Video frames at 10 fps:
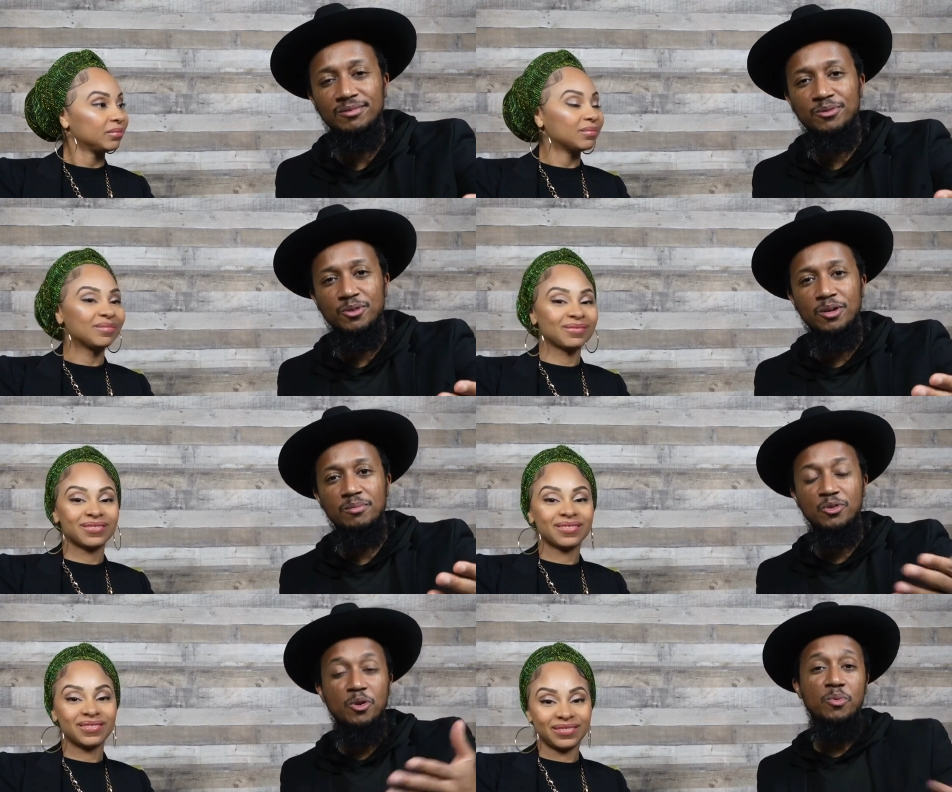
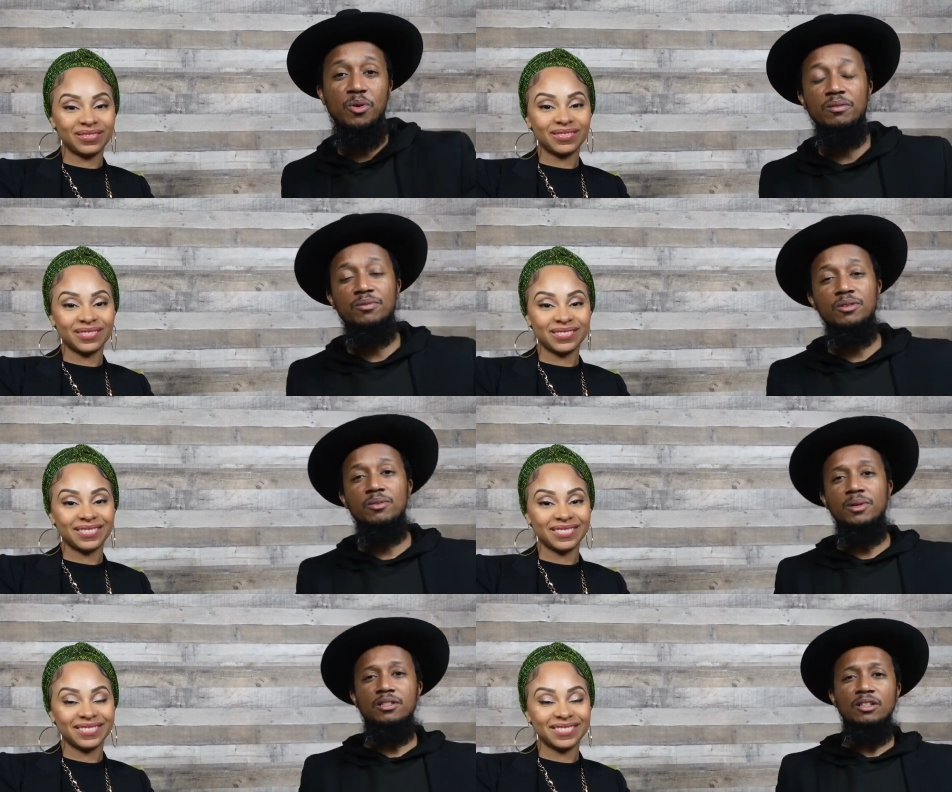Speaker 1: from your point of
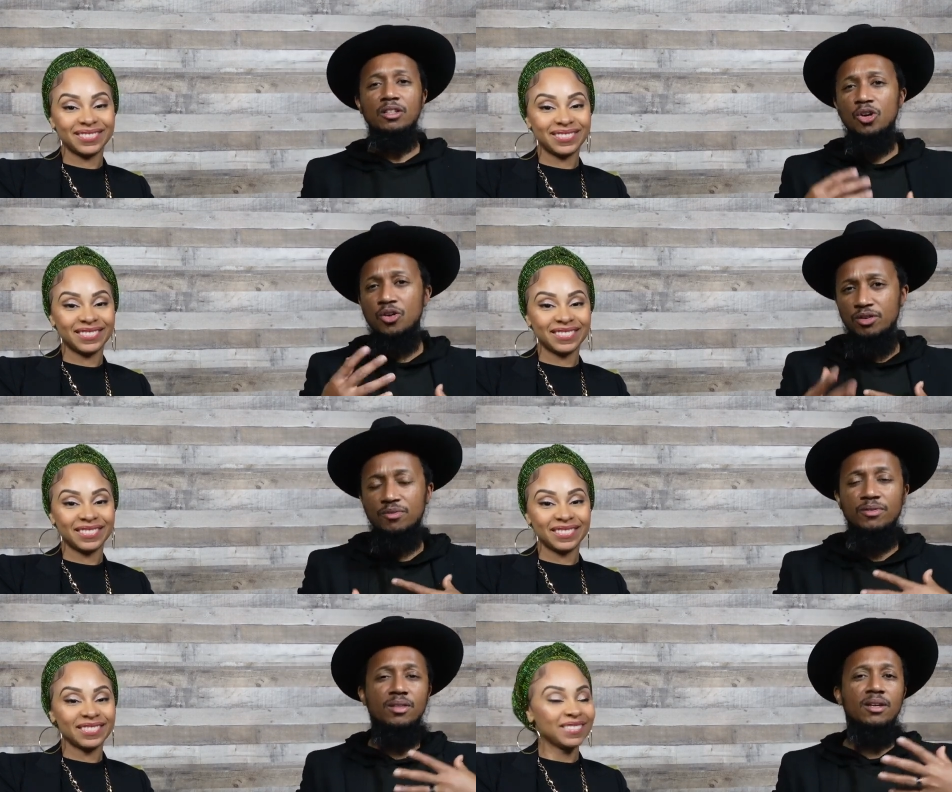view and to learn
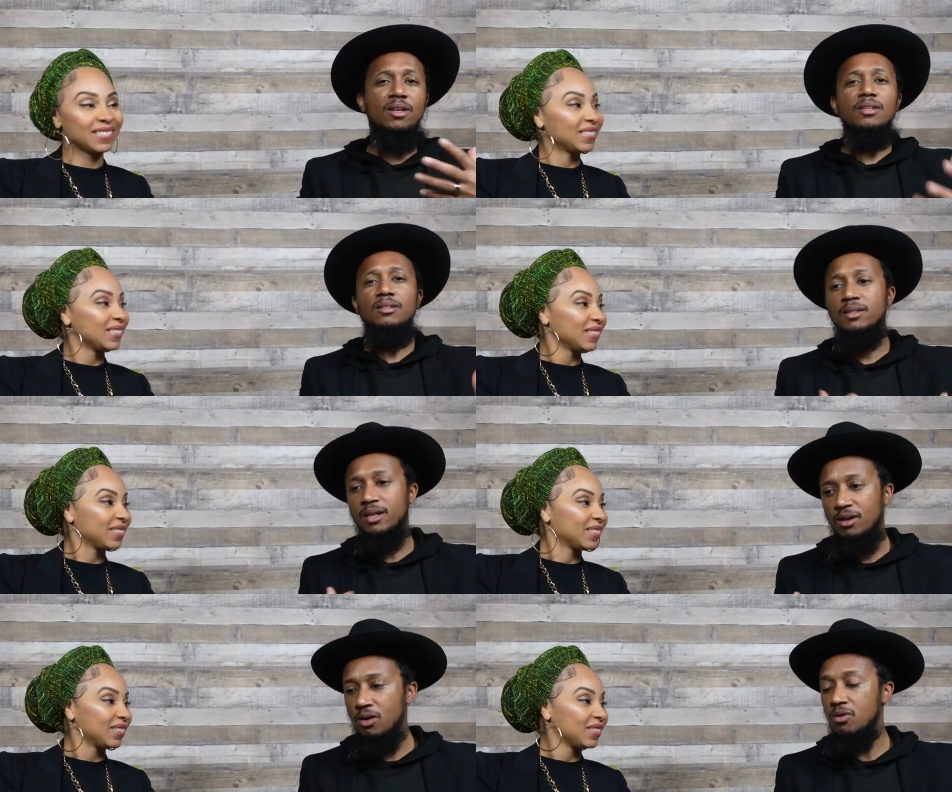different things and
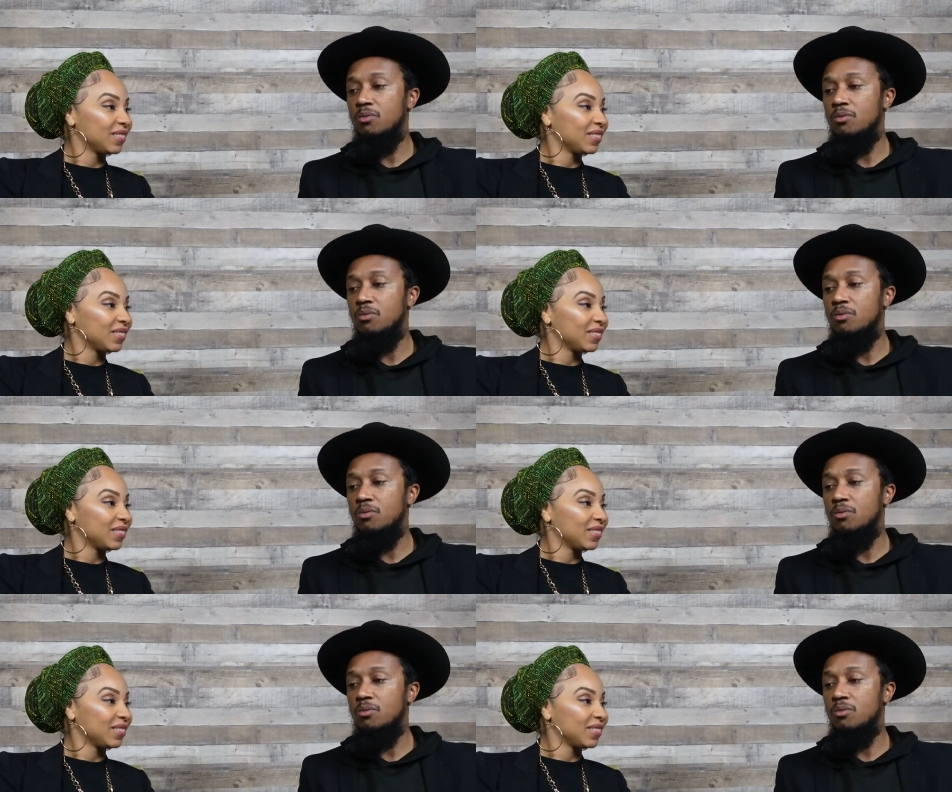like, oh,